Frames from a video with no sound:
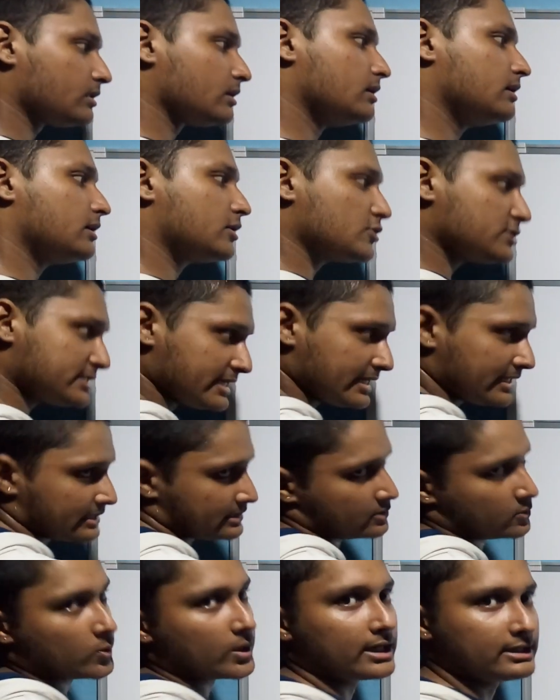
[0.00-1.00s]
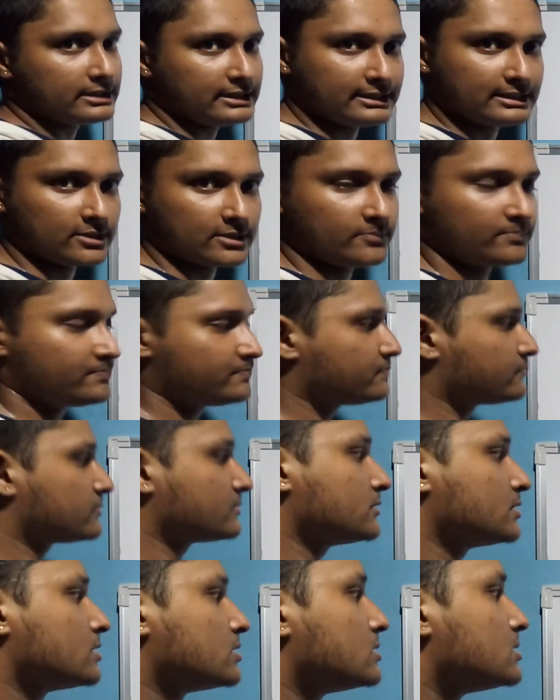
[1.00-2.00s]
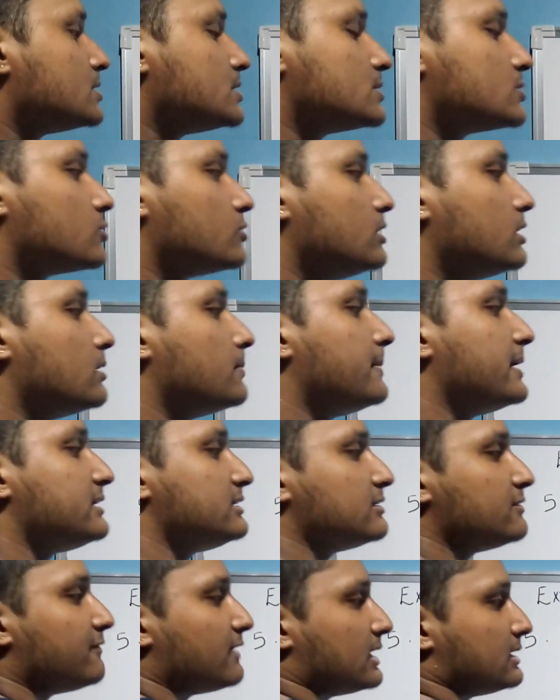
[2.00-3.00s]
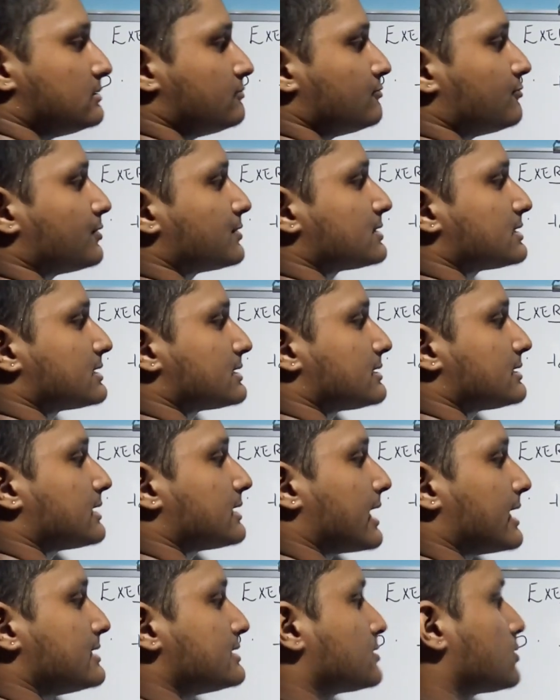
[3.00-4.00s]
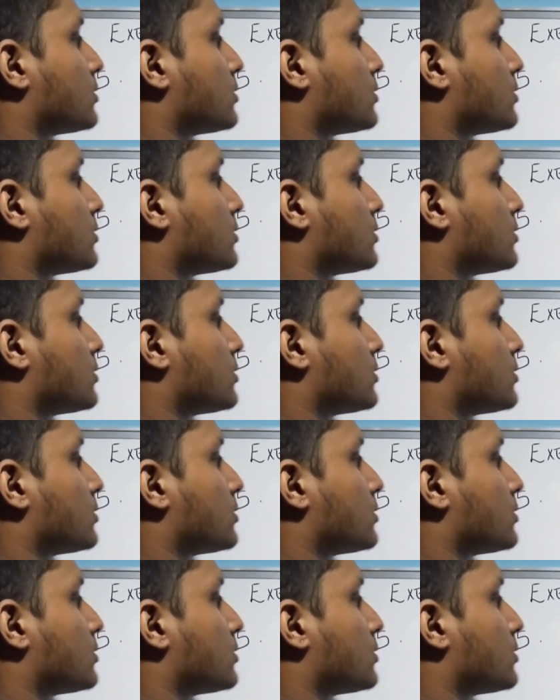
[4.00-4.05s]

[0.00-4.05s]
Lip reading: cosec square theta. So the better one was tan